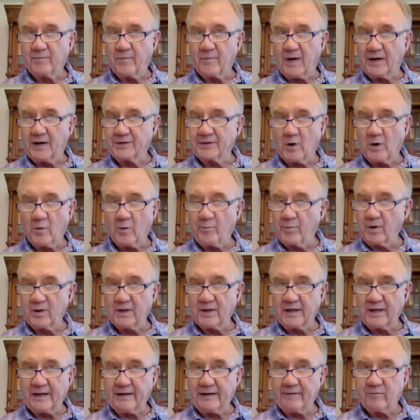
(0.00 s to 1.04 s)
I don't
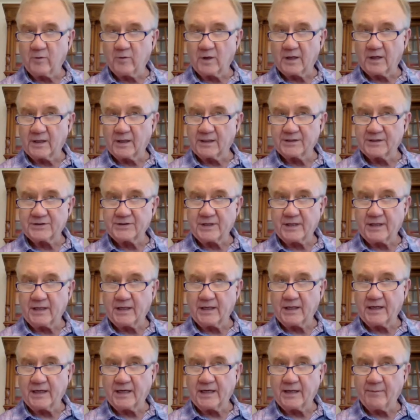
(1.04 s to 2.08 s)
believe we're going to
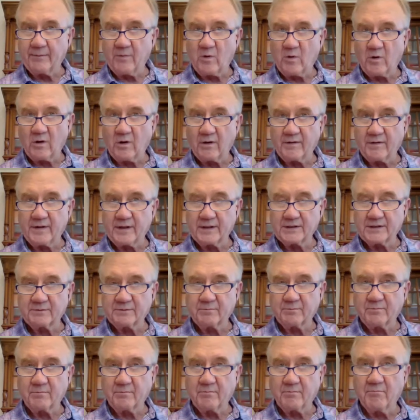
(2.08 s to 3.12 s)
see any more of this
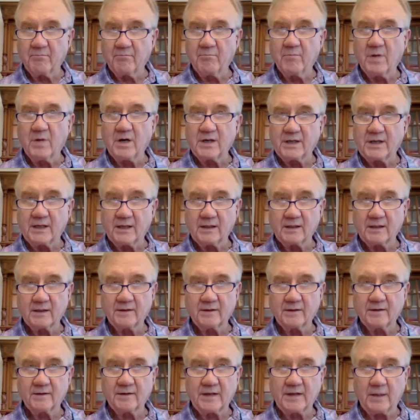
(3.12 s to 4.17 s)
money
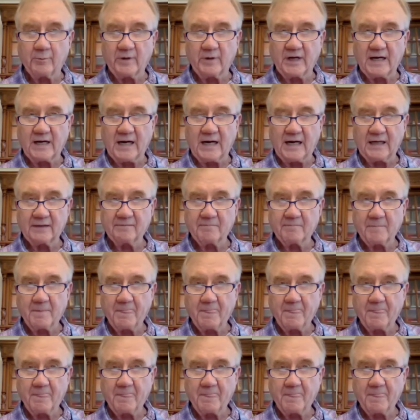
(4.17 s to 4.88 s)
that we got,